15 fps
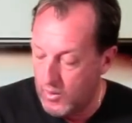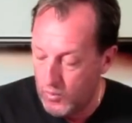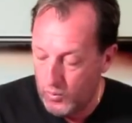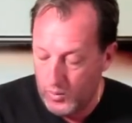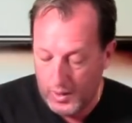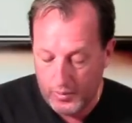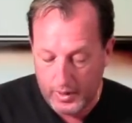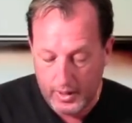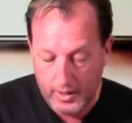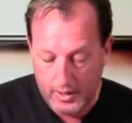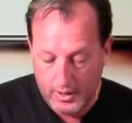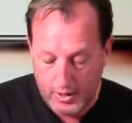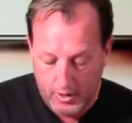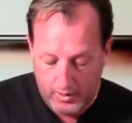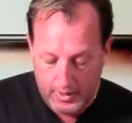What we're going to
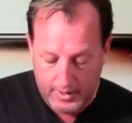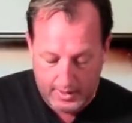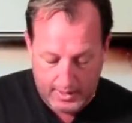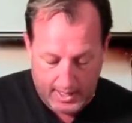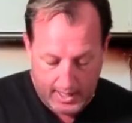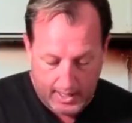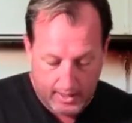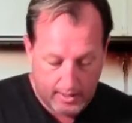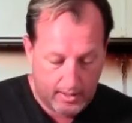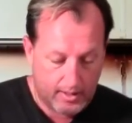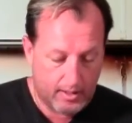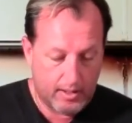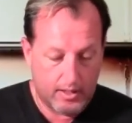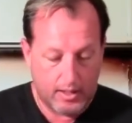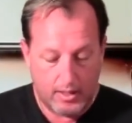do is take
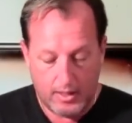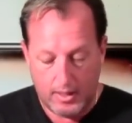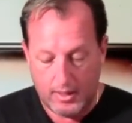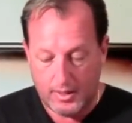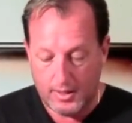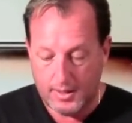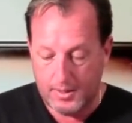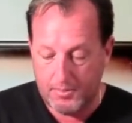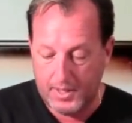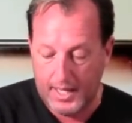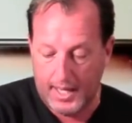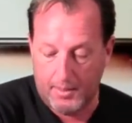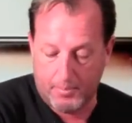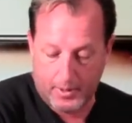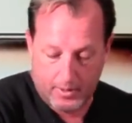some
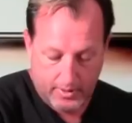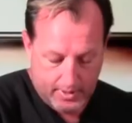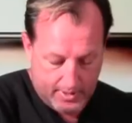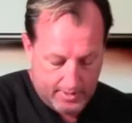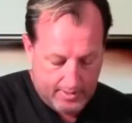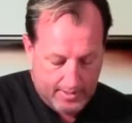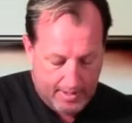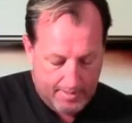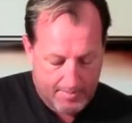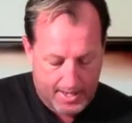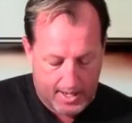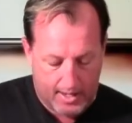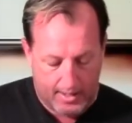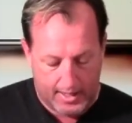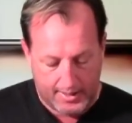capers,
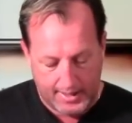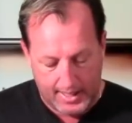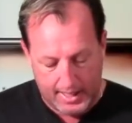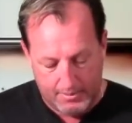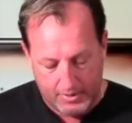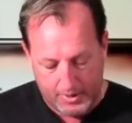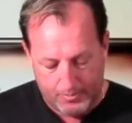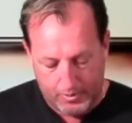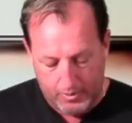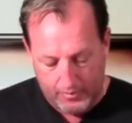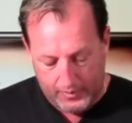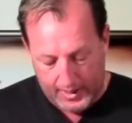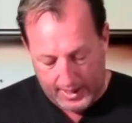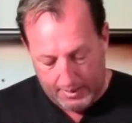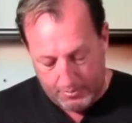about a tablespoon of
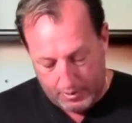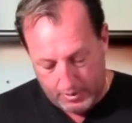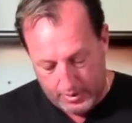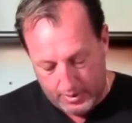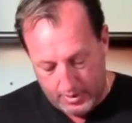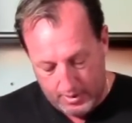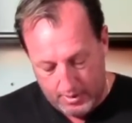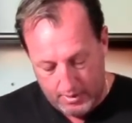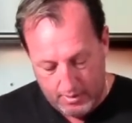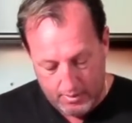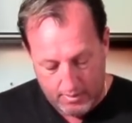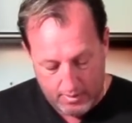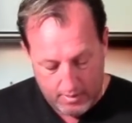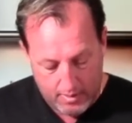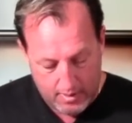capers.
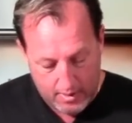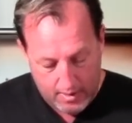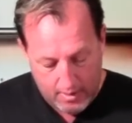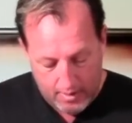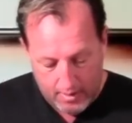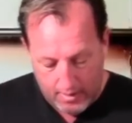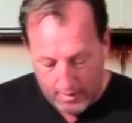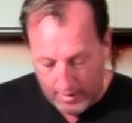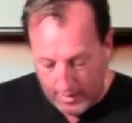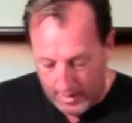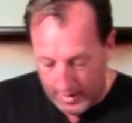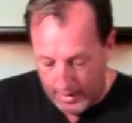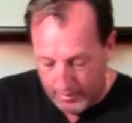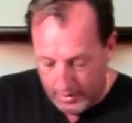I'm